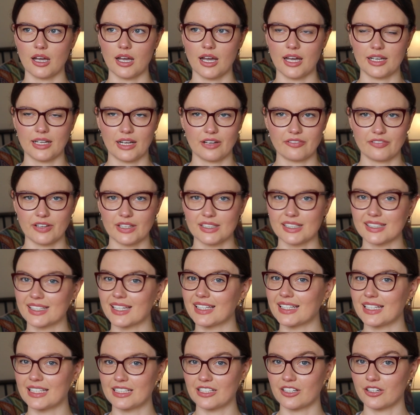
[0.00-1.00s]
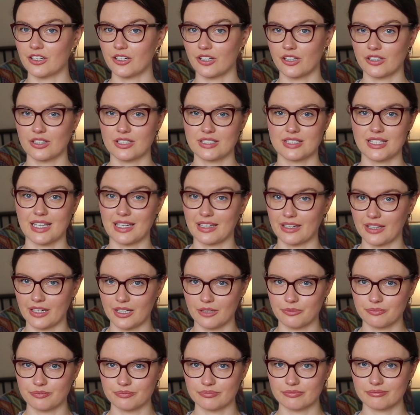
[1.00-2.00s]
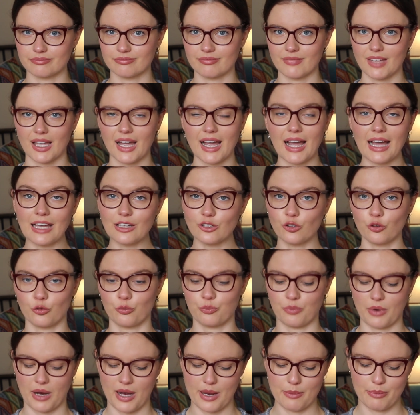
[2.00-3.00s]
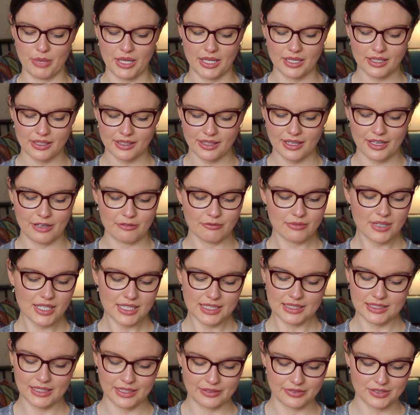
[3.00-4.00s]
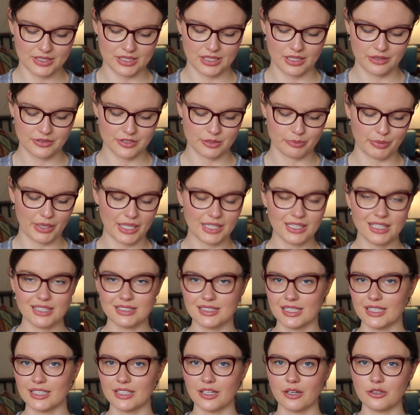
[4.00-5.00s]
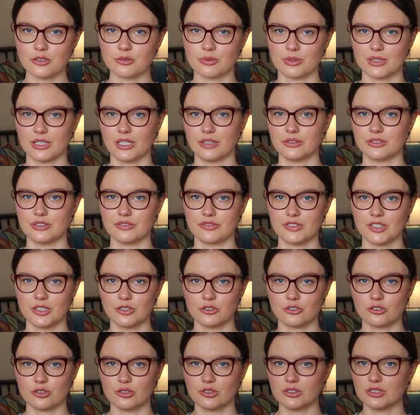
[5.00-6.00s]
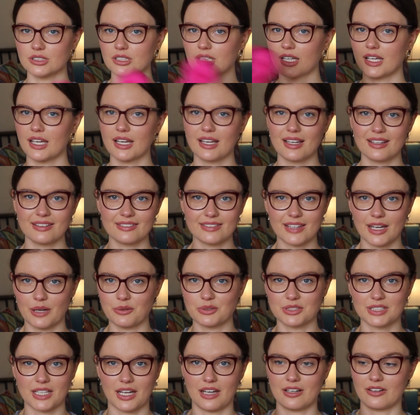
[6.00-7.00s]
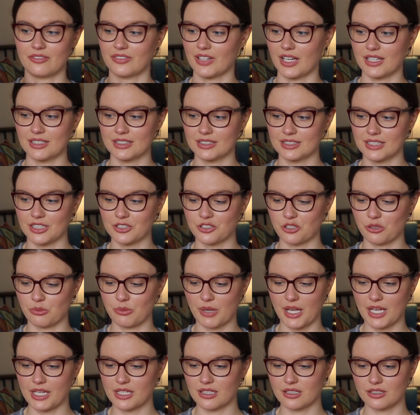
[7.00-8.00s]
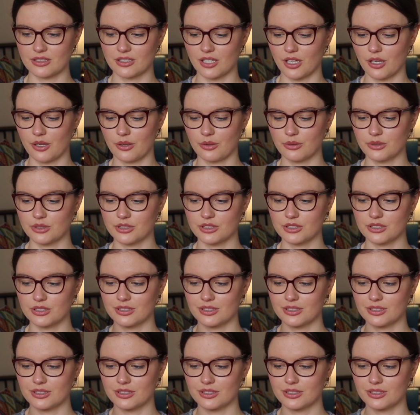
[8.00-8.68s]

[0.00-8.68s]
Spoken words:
and I felt like it needed another zinger. I love bright pink, it really lifts loads of palettes, it goes with loads of neutrals. That was kind of that decision made. So